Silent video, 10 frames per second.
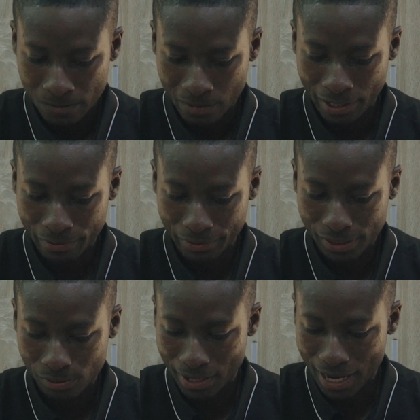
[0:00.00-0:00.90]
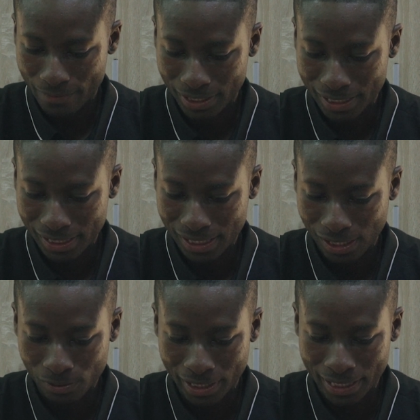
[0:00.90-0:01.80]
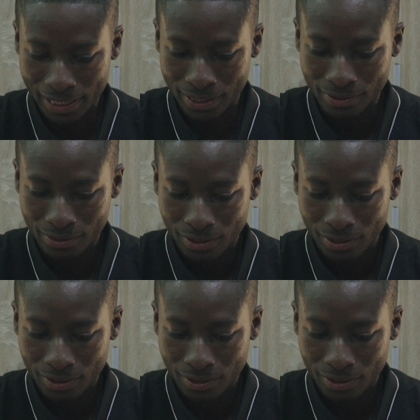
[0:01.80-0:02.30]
All right, great. So we have our data loaded in.